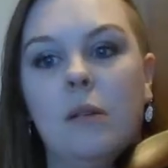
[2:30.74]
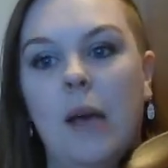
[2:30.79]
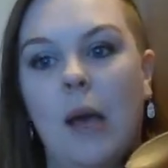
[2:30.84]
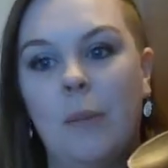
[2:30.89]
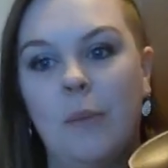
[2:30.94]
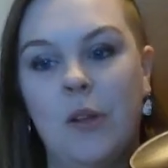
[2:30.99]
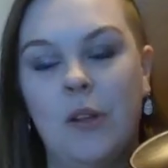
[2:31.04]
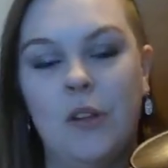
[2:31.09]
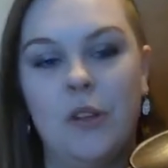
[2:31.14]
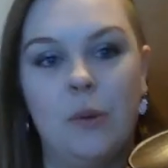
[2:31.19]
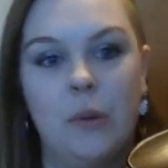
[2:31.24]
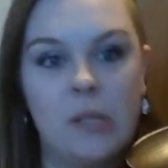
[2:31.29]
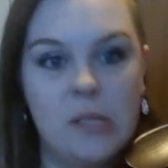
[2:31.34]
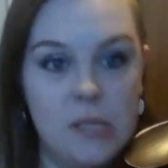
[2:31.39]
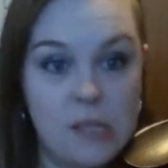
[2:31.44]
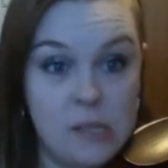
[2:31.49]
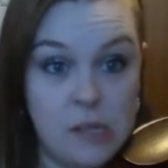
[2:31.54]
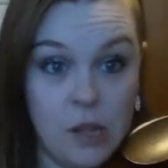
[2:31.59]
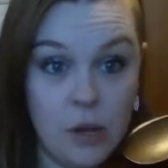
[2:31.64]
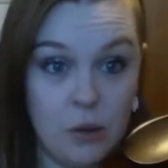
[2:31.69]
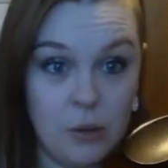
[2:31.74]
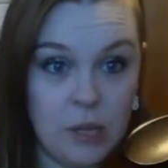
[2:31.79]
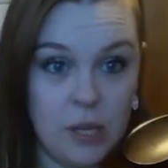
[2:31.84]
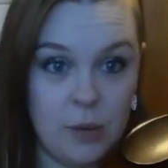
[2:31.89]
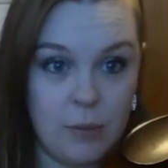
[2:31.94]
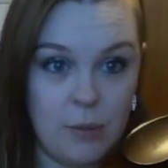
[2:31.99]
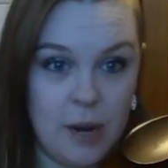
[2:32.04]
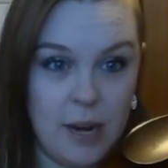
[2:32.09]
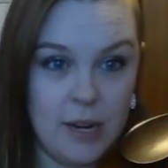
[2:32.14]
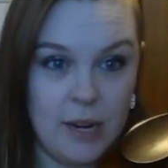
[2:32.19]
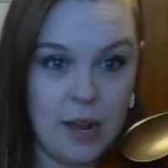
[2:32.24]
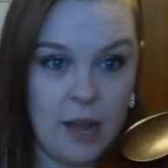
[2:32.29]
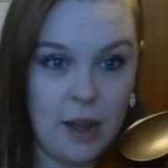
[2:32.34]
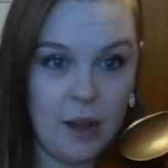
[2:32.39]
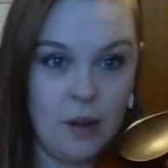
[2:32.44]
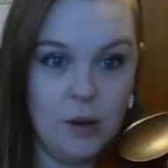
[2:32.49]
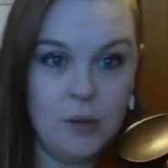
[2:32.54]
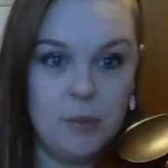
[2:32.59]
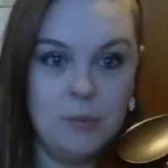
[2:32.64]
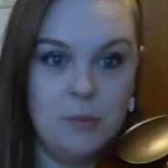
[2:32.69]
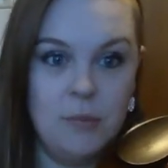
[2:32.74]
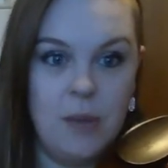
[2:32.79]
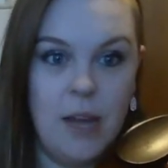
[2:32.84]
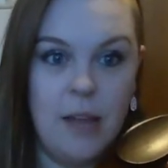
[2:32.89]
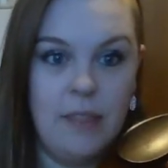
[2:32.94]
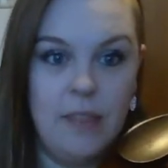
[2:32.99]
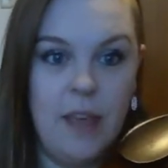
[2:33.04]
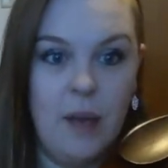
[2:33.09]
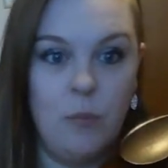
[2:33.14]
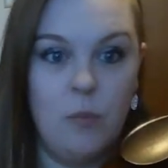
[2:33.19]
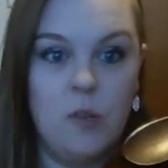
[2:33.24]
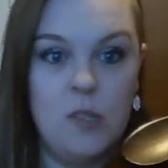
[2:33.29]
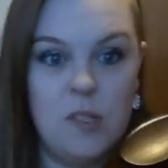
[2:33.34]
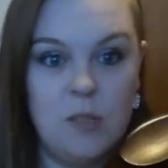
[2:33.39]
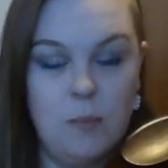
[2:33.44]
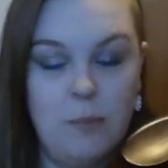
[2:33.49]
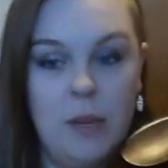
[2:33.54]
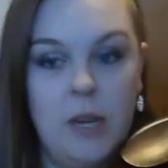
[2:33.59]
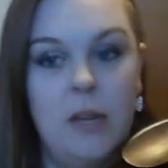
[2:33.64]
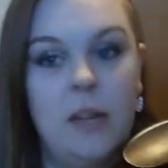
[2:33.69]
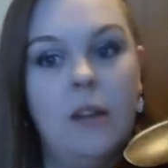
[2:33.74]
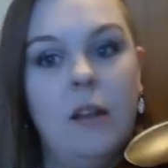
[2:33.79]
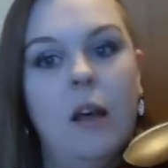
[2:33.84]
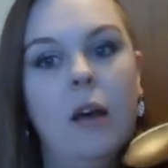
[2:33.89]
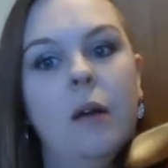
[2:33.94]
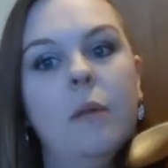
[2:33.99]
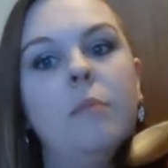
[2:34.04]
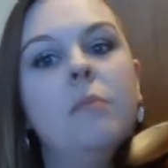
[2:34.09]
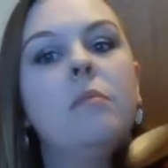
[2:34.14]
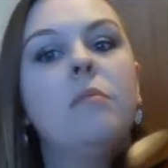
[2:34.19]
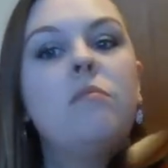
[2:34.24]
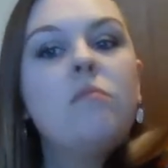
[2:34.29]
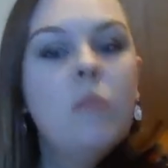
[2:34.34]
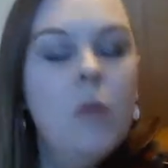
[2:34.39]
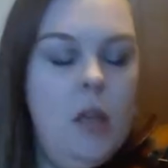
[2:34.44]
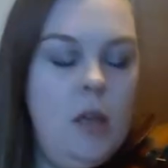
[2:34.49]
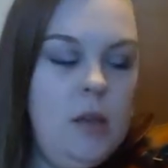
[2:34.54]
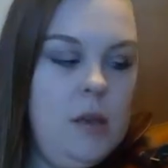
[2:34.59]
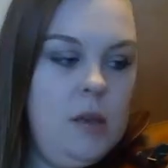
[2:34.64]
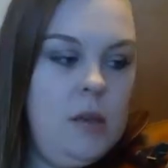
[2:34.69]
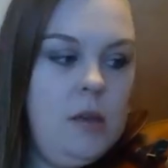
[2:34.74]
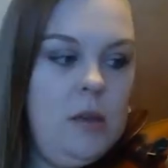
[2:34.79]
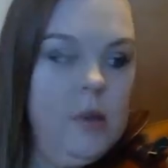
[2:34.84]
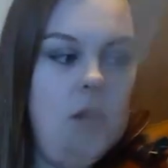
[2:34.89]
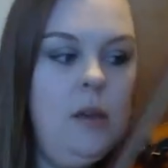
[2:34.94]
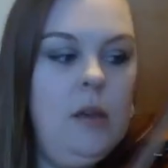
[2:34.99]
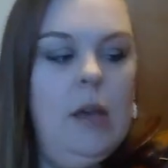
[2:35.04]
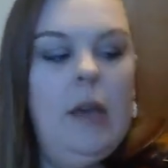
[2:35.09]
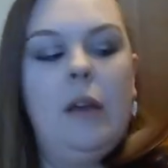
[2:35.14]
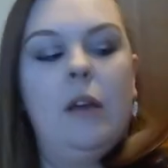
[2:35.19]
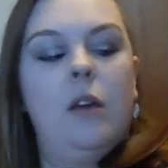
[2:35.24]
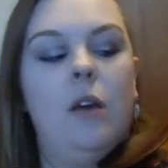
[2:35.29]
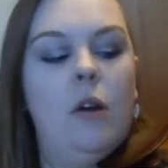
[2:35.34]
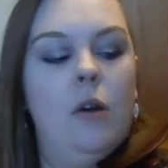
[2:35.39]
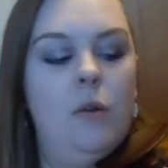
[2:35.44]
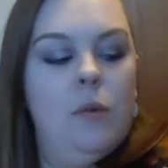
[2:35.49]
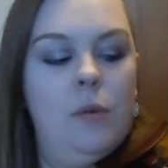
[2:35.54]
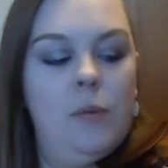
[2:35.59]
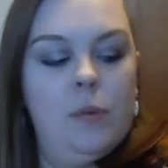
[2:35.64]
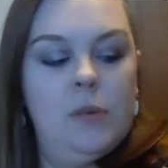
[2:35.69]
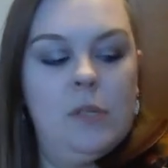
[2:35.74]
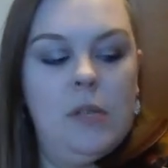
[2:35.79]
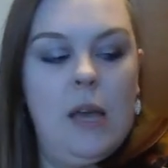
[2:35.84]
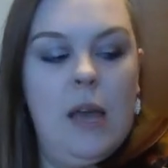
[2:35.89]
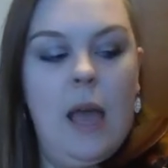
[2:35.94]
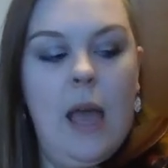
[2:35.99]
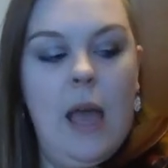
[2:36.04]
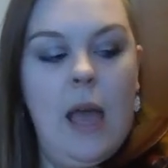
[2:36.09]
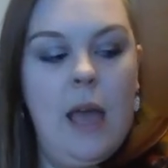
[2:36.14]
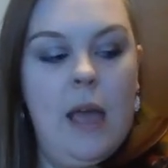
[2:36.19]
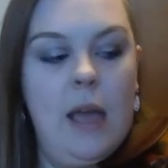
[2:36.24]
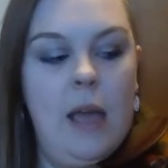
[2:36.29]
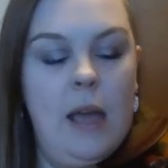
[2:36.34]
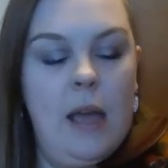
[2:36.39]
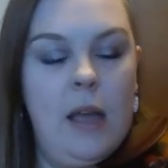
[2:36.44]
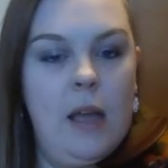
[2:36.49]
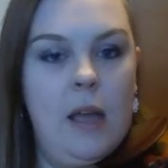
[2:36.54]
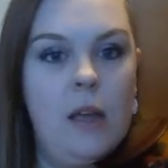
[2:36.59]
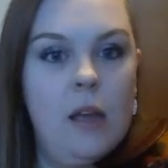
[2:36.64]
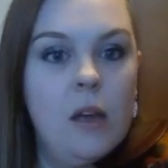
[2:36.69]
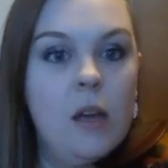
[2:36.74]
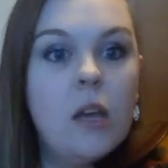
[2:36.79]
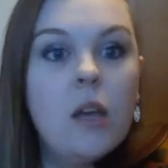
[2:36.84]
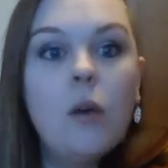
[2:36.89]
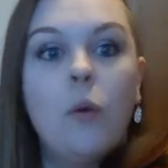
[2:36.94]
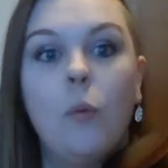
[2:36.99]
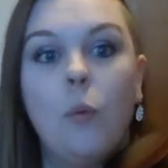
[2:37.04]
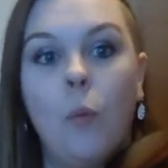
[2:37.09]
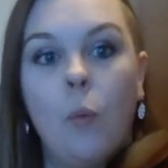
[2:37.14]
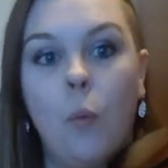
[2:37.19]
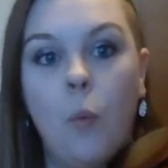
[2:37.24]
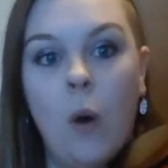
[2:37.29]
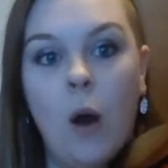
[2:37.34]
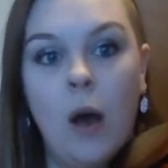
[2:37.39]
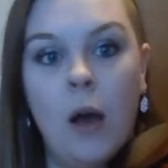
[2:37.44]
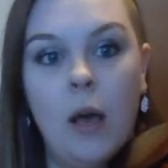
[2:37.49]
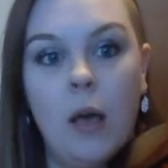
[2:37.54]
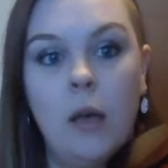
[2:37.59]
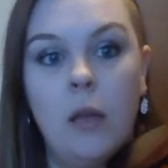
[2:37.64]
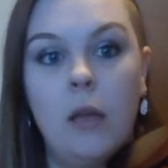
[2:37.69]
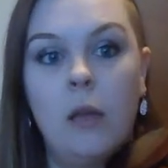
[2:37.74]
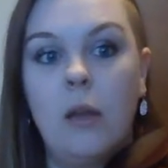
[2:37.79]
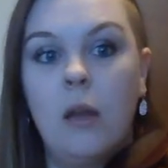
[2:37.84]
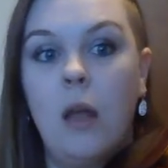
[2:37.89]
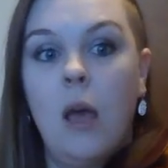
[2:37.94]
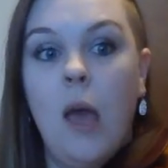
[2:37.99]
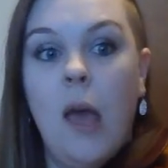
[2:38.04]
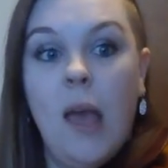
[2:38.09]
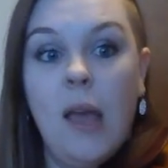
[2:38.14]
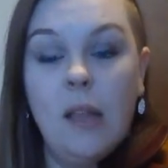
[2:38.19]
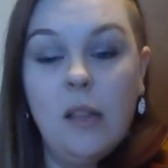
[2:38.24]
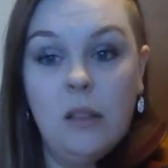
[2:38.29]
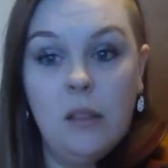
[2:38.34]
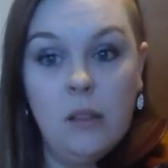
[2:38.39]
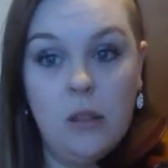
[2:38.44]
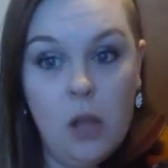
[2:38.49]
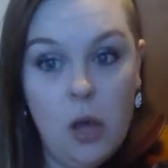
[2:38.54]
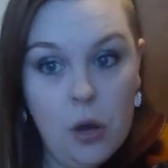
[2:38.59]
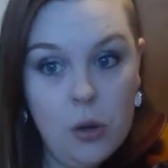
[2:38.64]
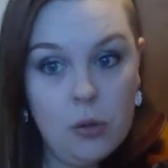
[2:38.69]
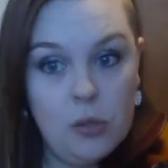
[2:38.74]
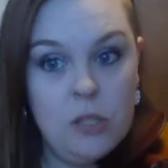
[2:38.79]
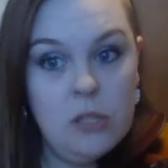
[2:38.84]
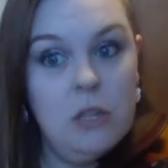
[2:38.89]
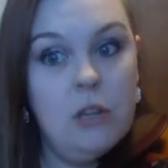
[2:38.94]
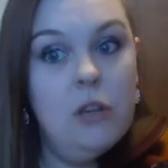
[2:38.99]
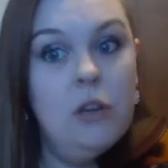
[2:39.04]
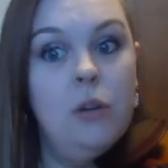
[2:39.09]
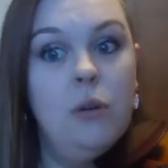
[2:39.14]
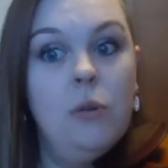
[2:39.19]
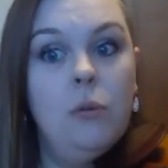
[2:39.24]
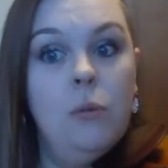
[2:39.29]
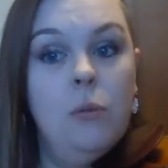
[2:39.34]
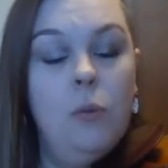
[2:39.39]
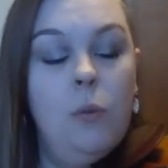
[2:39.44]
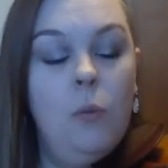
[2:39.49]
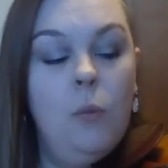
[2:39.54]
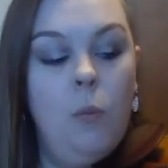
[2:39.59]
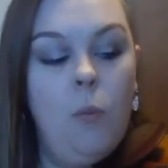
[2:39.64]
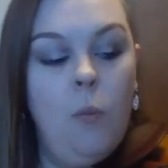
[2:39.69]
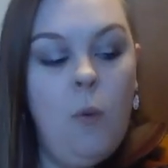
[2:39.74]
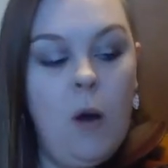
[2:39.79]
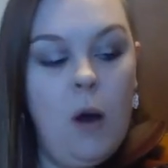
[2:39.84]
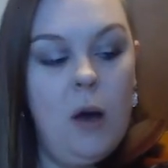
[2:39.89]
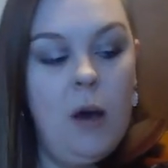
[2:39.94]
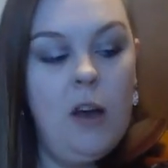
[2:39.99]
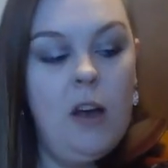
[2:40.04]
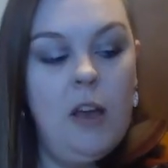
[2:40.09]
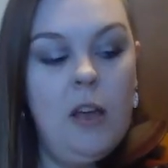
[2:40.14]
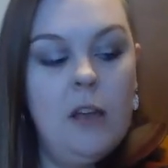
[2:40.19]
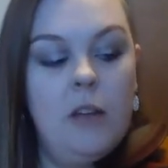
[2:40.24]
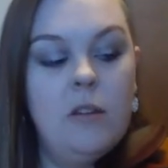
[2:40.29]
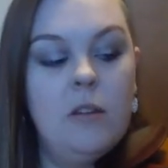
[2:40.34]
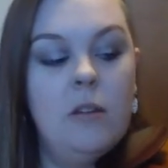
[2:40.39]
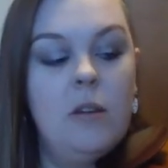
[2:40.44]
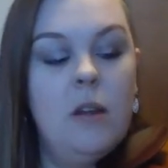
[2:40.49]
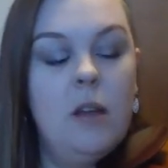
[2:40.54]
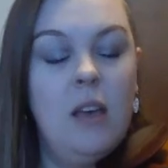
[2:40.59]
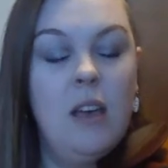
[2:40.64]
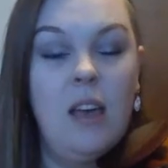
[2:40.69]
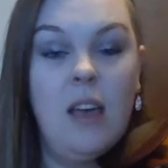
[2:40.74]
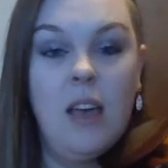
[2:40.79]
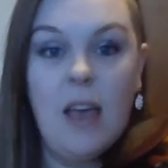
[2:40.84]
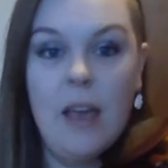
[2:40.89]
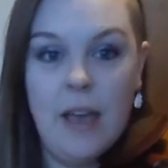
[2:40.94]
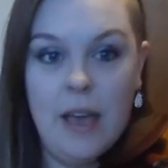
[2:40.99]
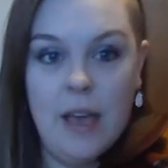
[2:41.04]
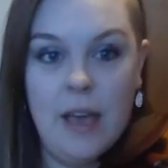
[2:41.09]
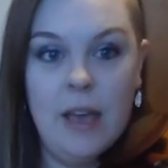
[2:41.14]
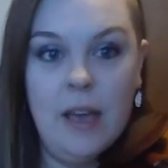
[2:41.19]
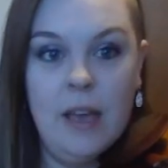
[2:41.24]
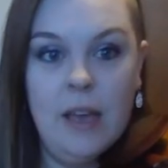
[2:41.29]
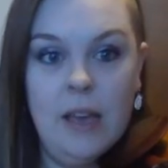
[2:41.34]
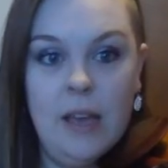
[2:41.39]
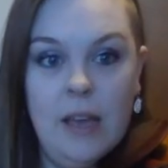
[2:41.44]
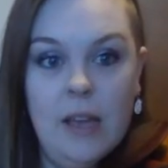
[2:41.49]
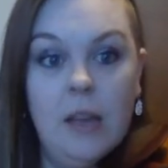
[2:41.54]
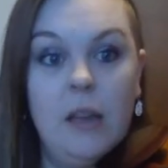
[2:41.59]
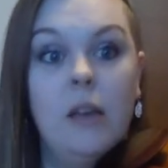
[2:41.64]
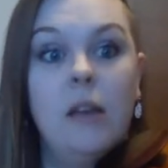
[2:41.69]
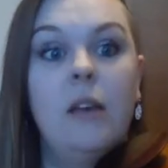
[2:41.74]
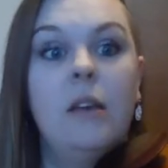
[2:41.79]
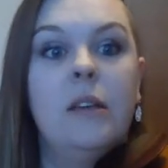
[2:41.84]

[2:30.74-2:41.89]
I'm going to do it slowly right now, and then we'll speed it up. It goes A, 1, low 2, 1, A,